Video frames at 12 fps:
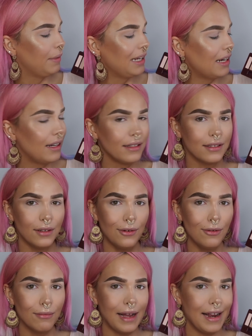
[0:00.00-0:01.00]
because,
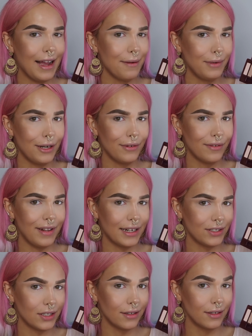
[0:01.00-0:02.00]
oh, my eyebrow
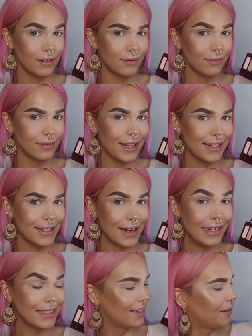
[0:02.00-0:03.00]
reflection. That's
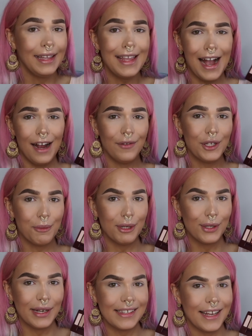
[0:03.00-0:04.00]
nice. Yeah, I've just been
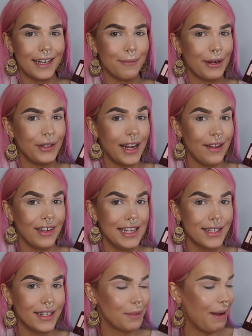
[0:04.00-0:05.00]
so excited about diving
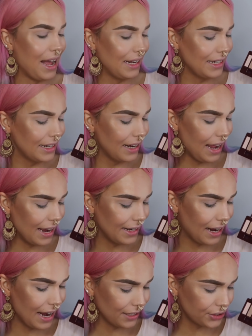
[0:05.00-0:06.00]
into this palette,
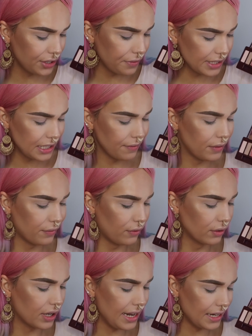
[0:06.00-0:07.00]
and I actually received the
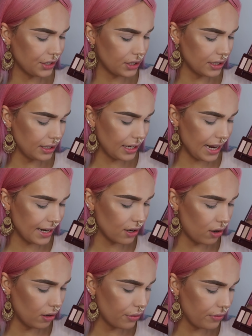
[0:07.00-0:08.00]
full collection,
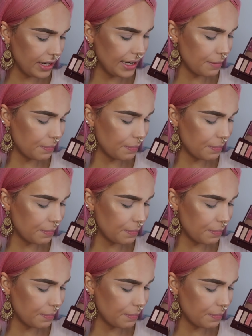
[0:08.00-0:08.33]
like all 3